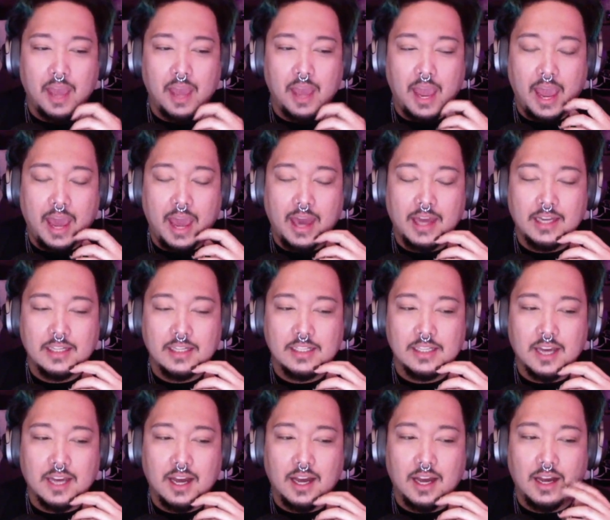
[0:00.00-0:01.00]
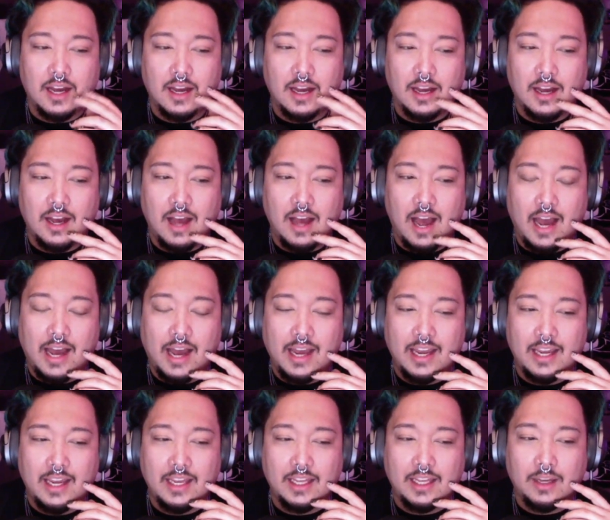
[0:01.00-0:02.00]
and
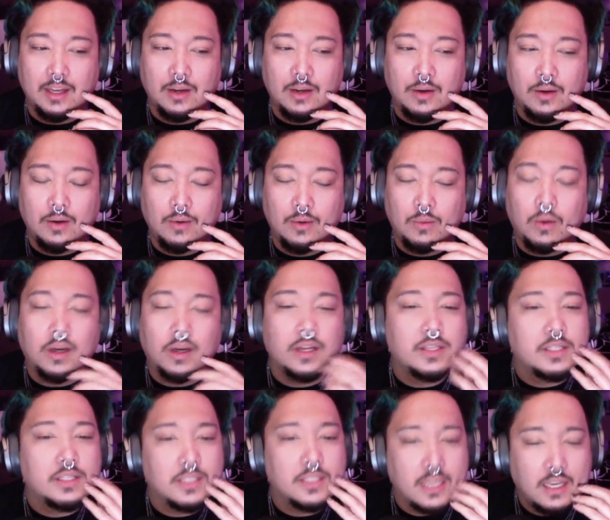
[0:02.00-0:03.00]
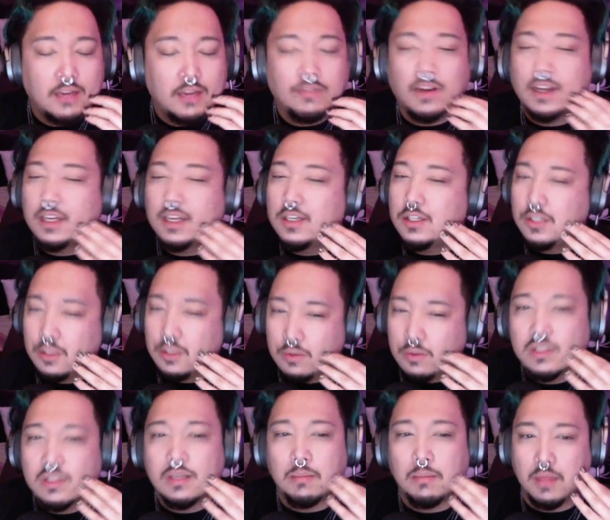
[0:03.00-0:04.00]
I want to see if I can do
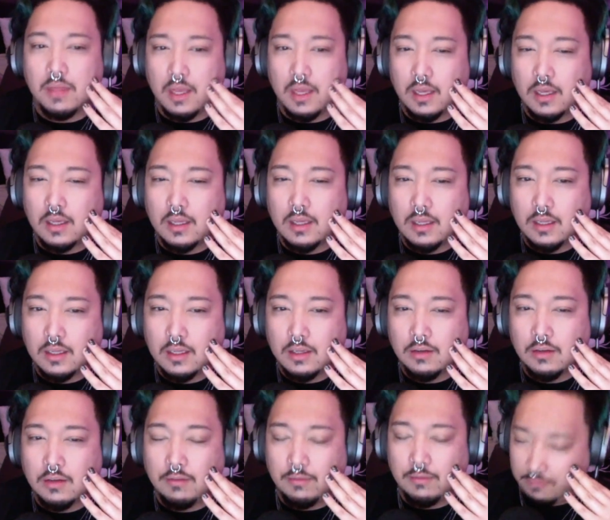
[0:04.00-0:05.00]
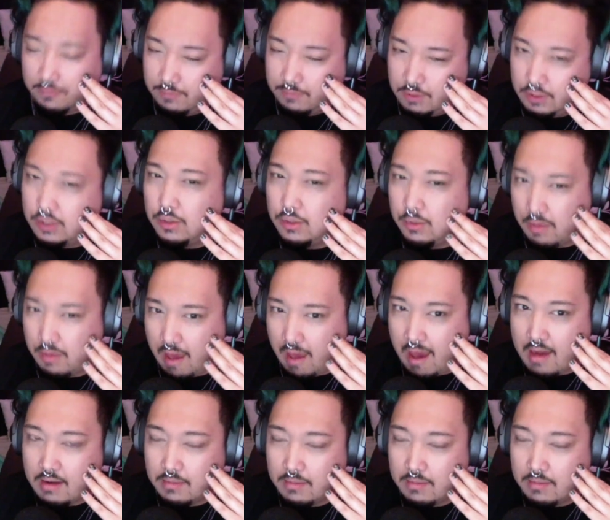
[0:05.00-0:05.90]
something to that,